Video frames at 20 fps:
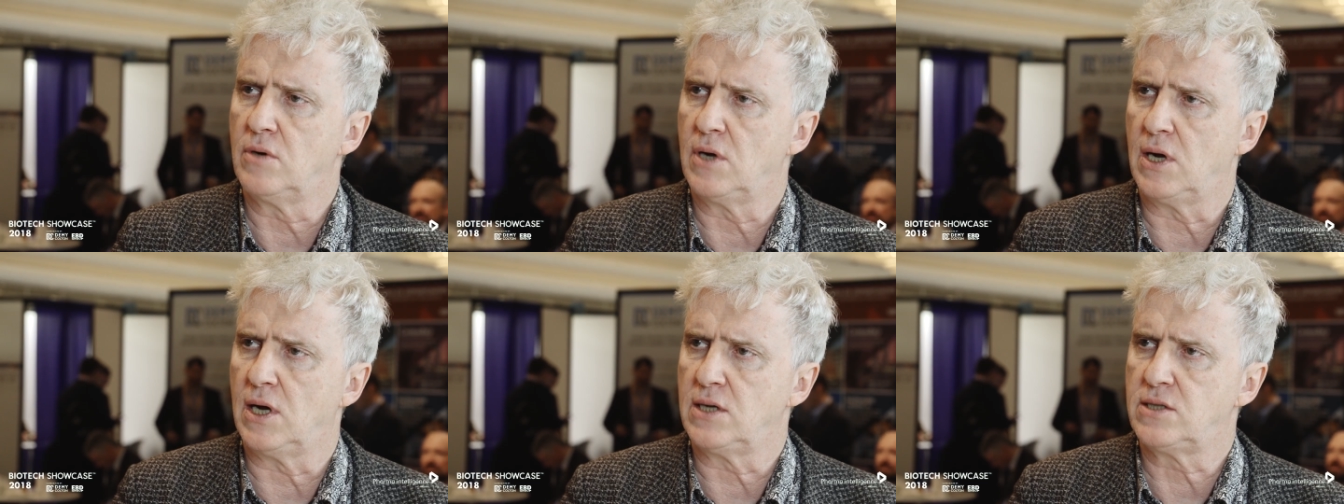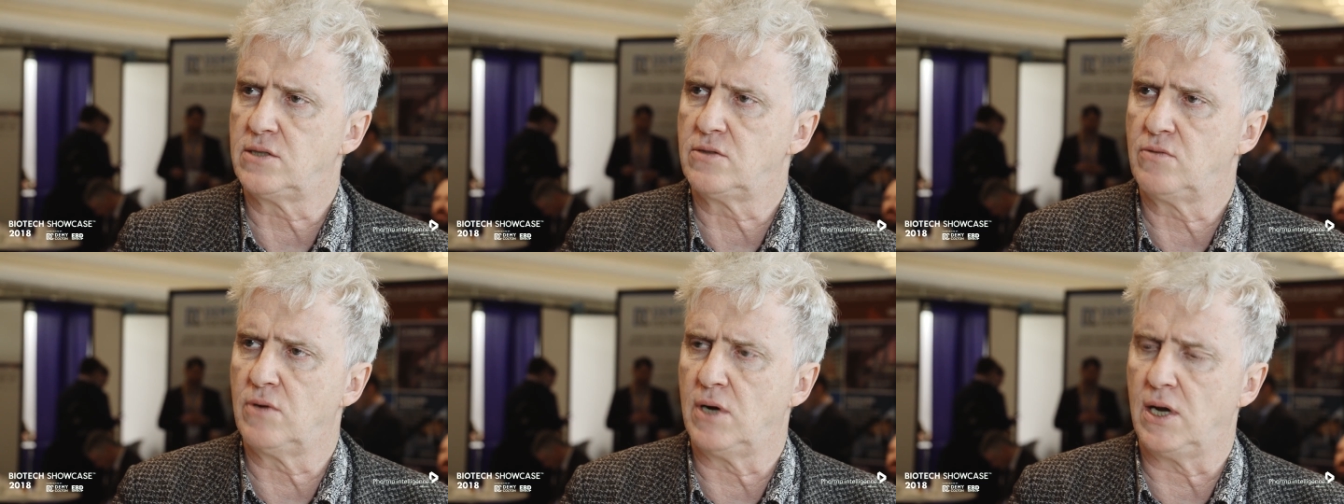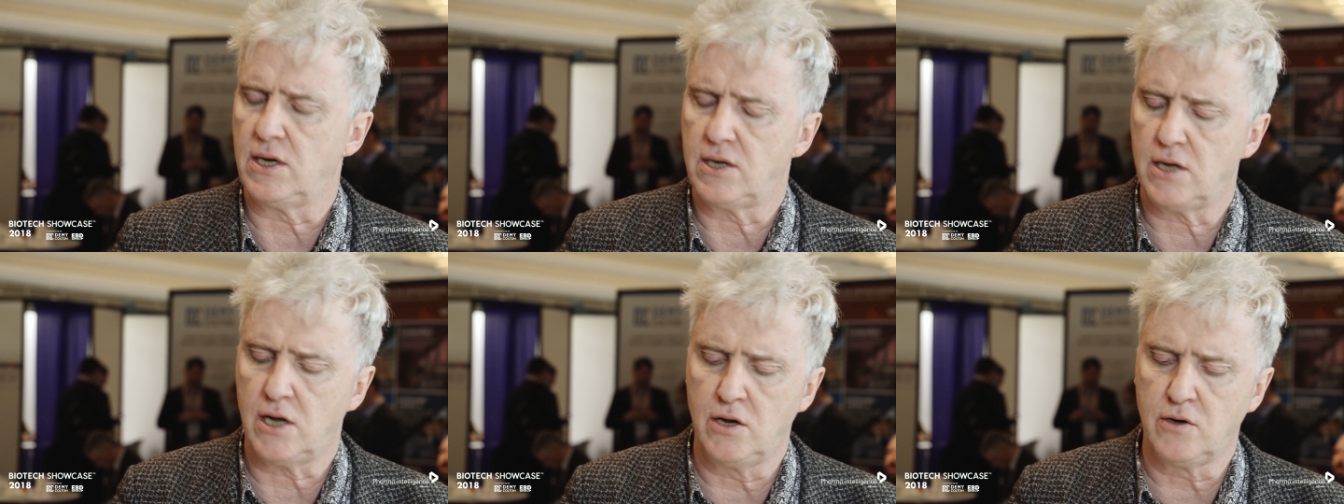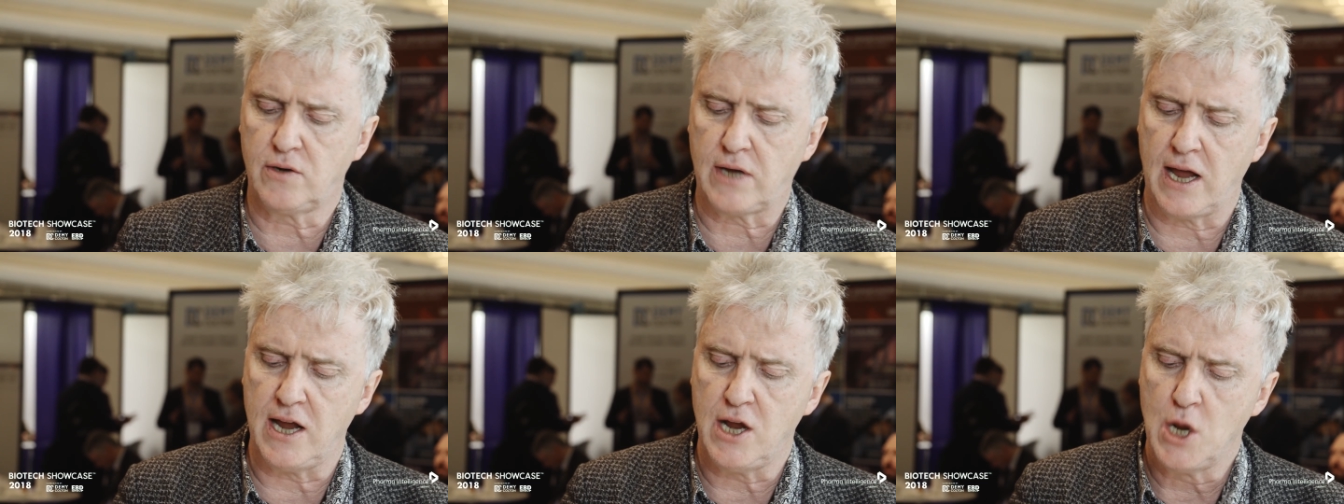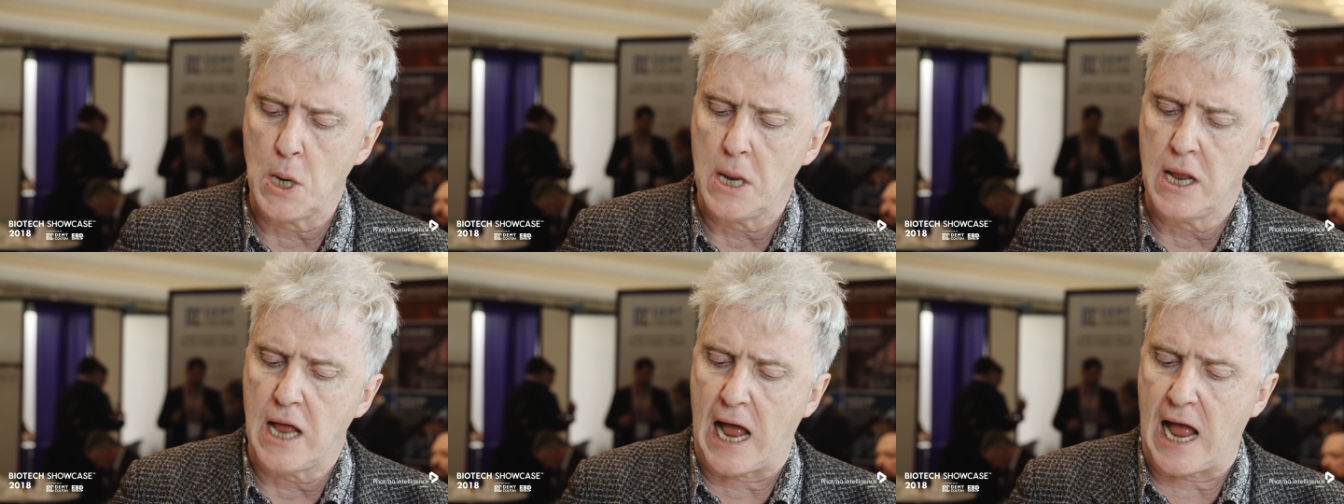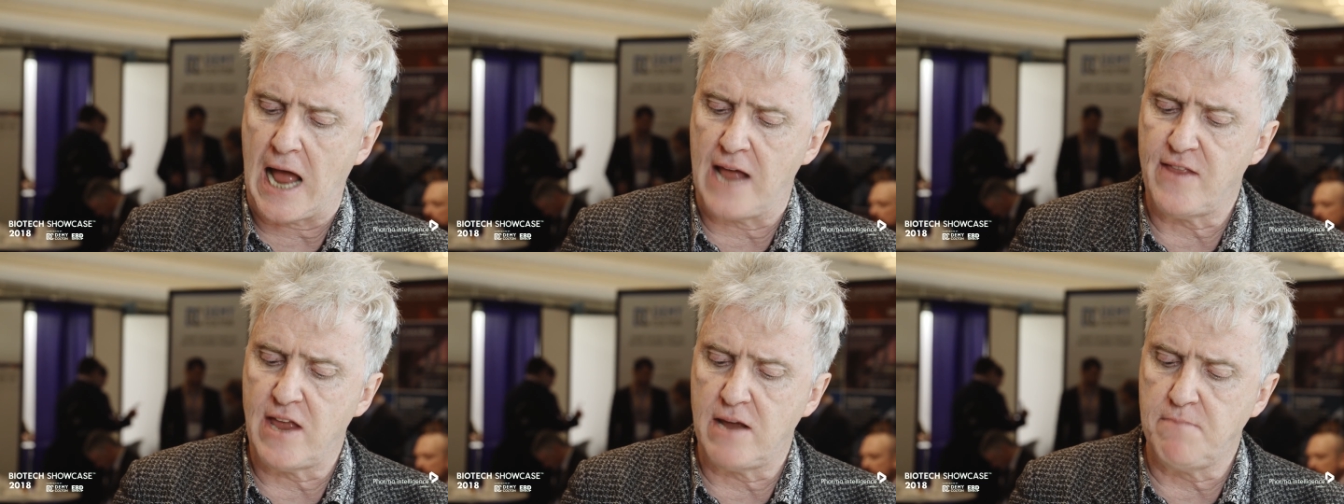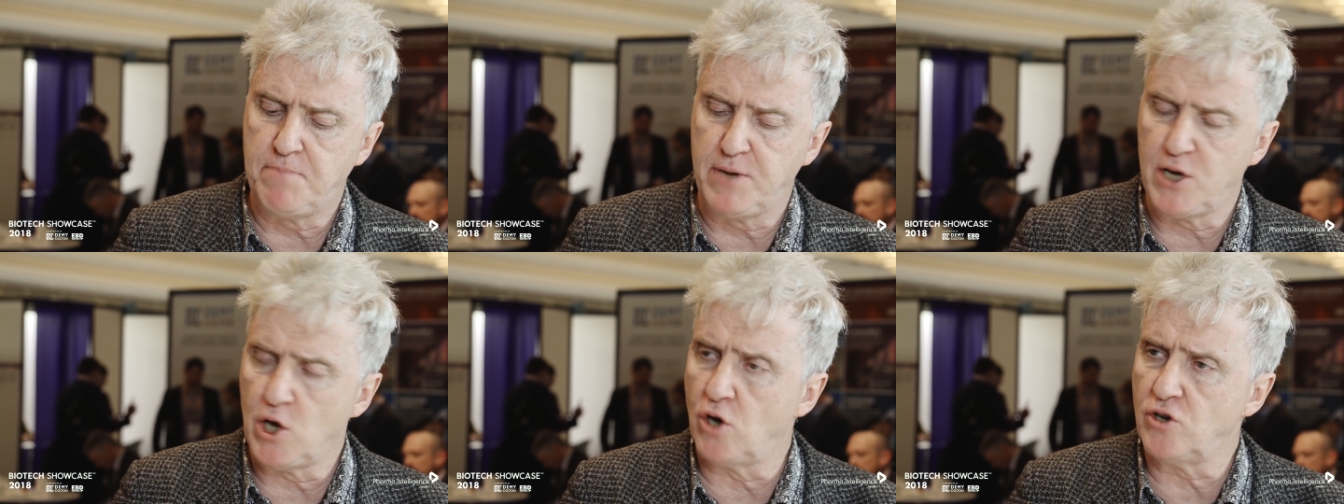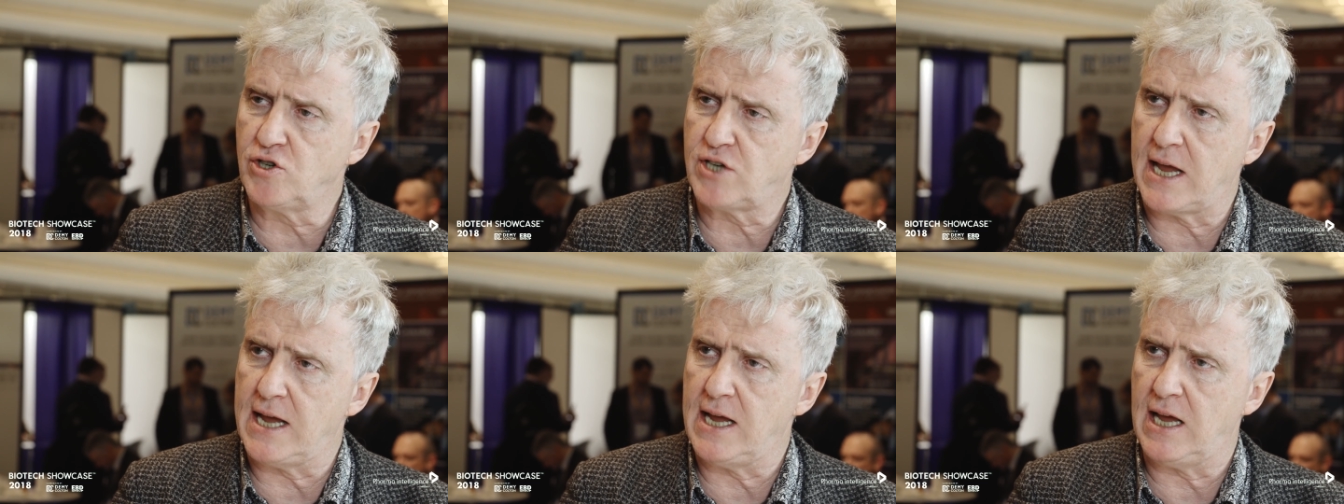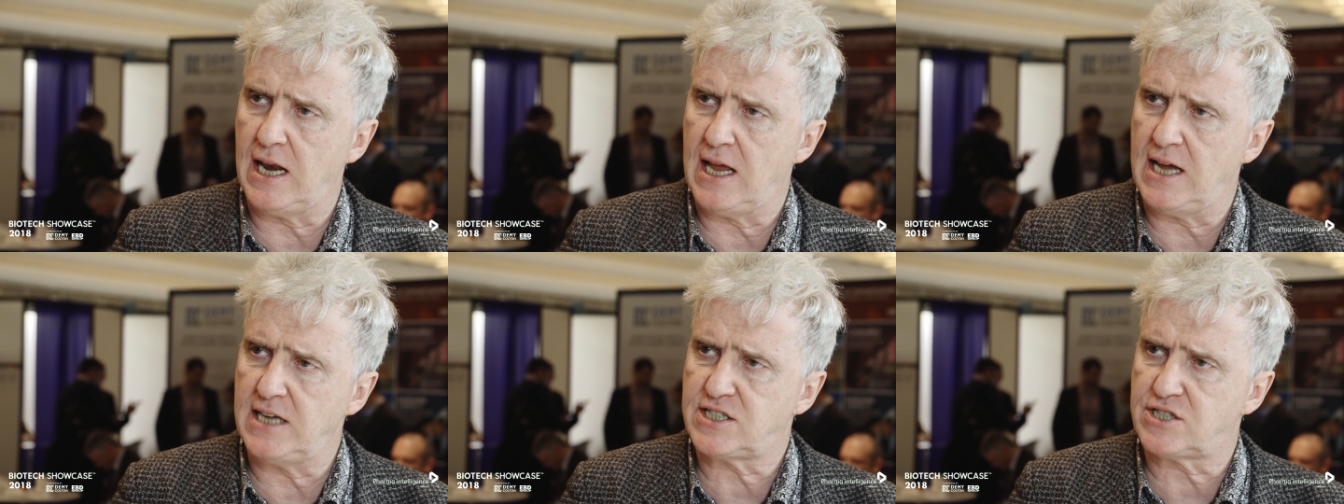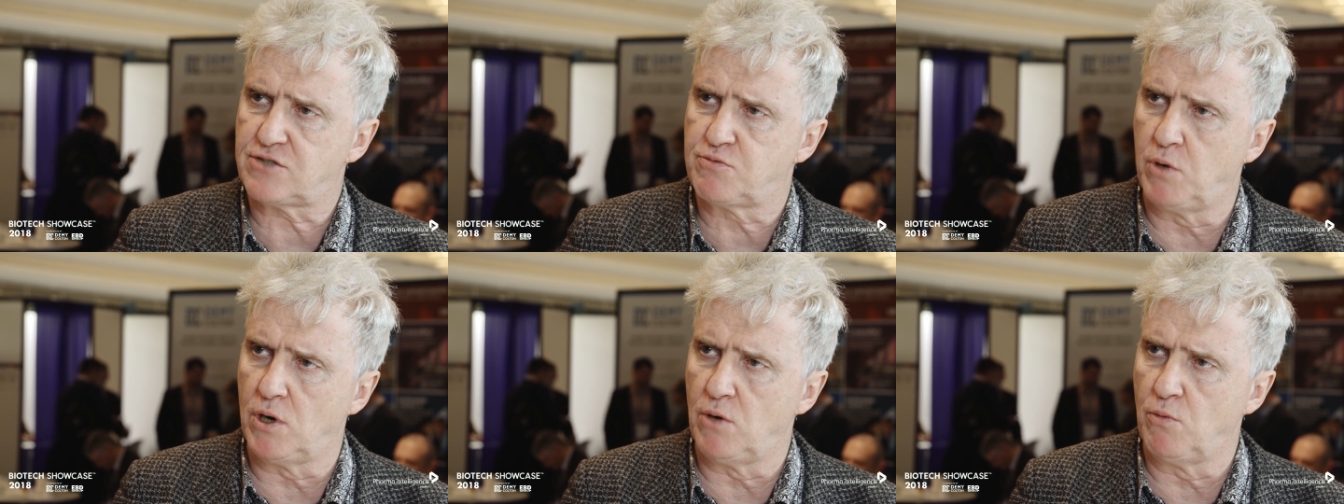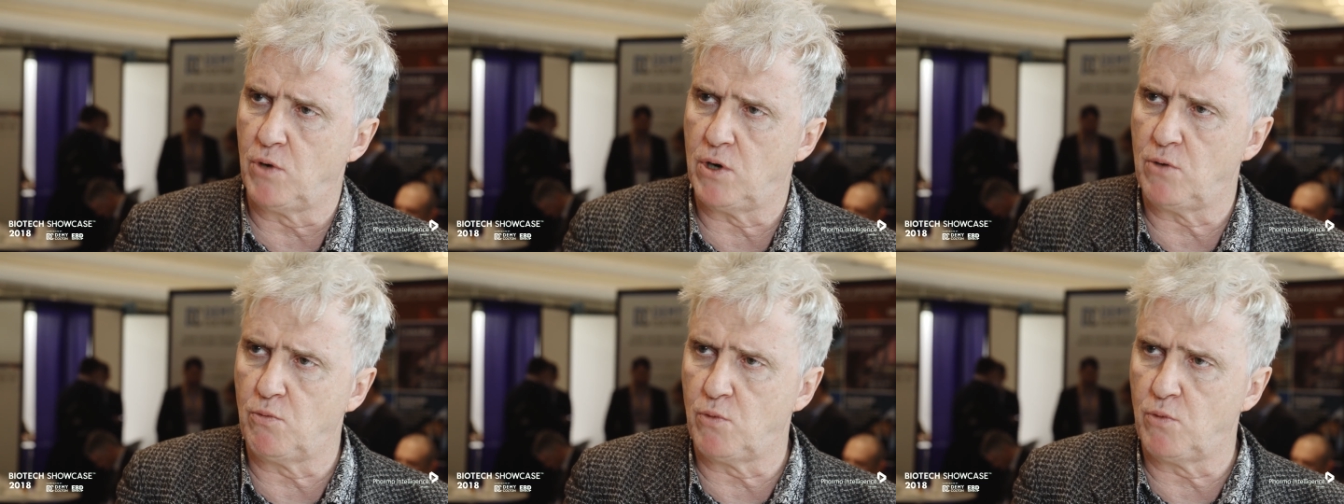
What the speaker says: Right, okay. And then beyond ALS, what are